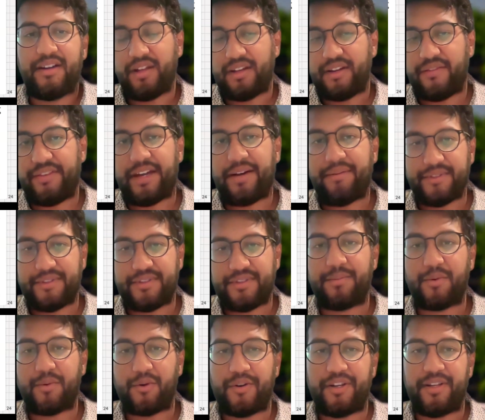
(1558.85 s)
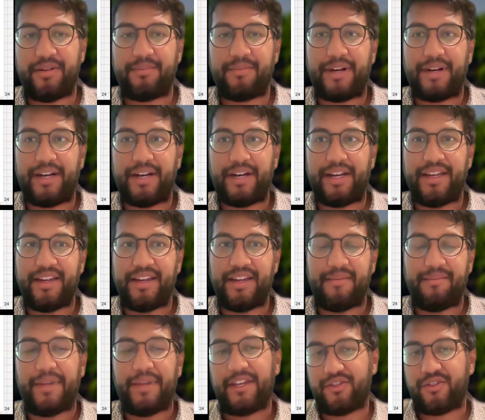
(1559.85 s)
a lot of that was supported by
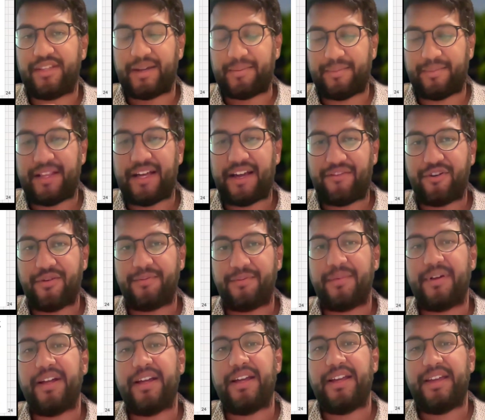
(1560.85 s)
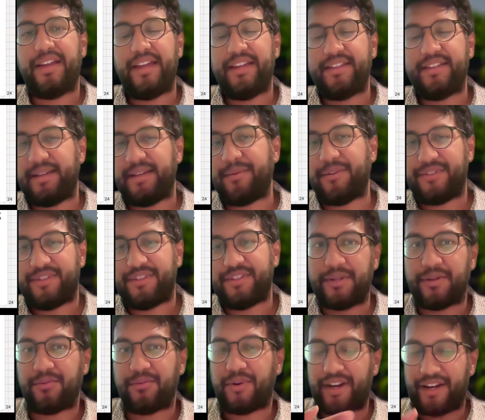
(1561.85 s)
making sure that platform is able
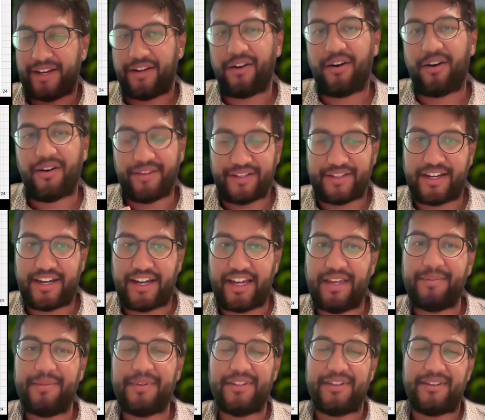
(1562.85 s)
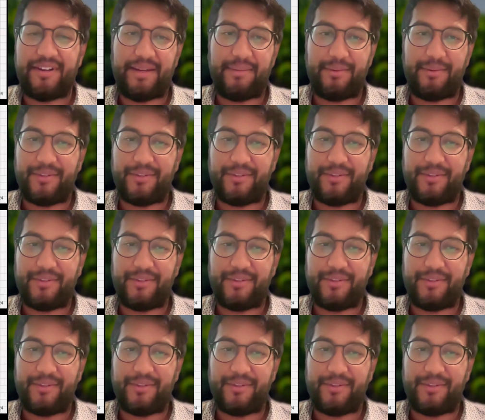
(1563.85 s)
to be running all the time and